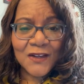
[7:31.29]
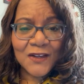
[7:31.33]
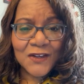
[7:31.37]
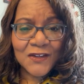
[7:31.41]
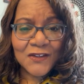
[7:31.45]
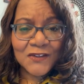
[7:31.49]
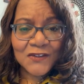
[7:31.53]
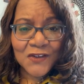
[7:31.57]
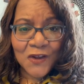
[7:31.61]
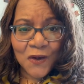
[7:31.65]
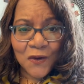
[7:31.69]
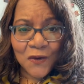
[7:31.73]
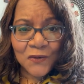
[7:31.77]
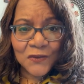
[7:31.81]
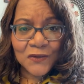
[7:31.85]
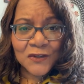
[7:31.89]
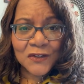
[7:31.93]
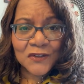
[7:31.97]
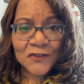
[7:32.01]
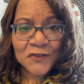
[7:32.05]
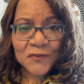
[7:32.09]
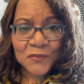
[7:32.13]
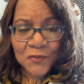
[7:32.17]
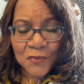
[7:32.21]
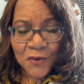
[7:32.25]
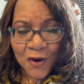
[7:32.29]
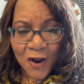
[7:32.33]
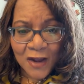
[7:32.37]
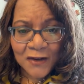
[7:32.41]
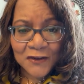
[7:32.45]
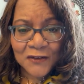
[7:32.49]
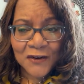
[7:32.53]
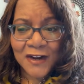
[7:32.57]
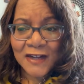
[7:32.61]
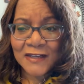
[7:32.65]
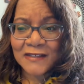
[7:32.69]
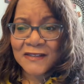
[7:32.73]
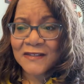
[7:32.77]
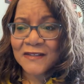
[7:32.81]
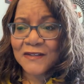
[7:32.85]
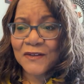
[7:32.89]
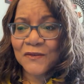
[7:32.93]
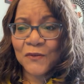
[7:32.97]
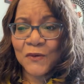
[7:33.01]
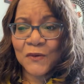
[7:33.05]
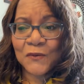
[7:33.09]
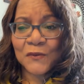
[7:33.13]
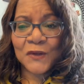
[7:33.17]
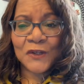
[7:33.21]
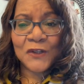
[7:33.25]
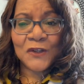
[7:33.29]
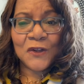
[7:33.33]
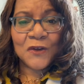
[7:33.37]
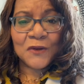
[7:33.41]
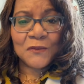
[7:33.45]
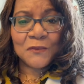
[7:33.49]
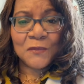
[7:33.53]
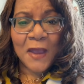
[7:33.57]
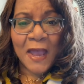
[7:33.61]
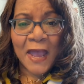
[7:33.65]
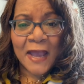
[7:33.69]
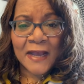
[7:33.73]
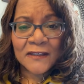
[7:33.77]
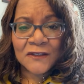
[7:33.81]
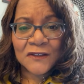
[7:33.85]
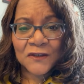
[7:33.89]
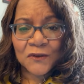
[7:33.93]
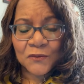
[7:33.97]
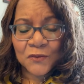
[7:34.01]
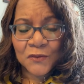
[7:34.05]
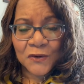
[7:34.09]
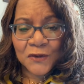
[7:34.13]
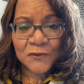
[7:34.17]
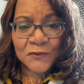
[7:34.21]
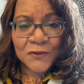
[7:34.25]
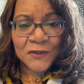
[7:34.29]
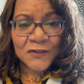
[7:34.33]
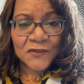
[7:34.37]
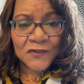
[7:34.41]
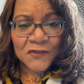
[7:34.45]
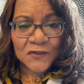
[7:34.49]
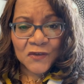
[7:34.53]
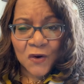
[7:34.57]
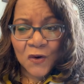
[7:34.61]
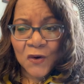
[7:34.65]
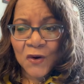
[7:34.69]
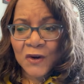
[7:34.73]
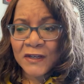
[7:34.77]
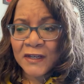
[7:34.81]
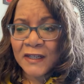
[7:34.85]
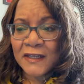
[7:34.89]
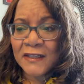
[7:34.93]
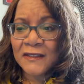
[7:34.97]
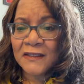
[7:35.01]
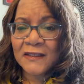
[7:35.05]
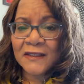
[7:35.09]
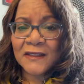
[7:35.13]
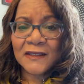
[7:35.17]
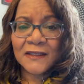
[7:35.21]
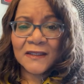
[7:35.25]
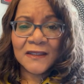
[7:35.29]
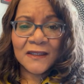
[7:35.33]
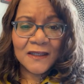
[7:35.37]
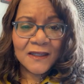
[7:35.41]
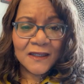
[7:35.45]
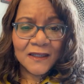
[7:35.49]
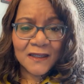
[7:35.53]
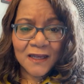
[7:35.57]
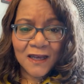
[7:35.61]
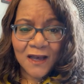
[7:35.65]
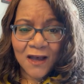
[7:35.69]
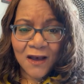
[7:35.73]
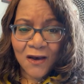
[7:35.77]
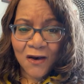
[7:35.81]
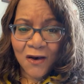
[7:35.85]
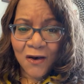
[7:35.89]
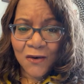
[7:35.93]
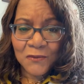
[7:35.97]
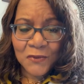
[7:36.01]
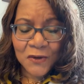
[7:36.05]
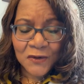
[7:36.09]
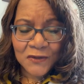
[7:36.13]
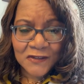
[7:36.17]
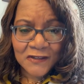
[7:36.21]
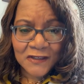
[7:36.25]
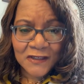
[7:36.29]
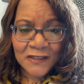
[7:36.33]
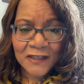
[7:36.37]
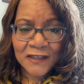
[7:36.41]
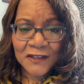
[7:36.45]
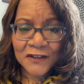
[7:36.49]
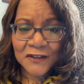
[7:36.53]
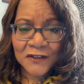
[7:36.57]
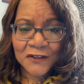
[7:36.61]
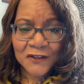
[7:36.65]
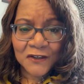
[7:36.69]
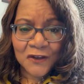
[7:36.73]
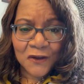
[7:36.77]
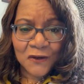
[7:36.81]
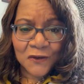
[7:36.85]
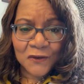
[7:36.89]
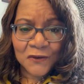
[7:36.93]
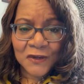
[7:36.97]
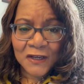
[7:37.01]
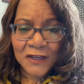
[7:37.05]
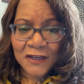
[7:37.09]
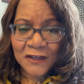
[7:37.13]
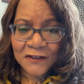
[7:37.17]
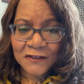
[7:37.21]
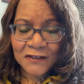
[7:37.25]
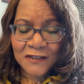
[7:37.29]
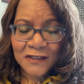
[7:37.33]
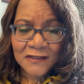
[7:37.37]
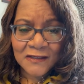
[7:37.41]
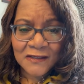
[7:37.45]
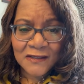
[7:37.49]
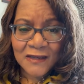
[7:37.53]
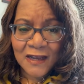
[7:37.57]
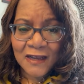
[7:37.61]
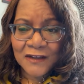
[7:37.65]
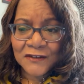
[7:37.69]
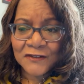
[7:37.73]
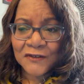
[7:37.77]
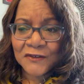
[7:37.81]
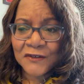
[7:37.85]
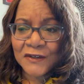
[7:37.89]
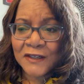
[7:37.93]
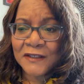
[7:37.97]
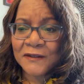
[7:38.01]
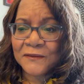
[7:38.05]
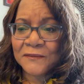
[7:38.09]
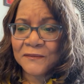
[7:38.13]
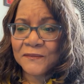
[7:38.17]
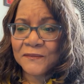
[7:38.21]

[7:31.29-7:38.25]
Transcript: So there's progress. When we look back to where we started almost a year ago here in this country,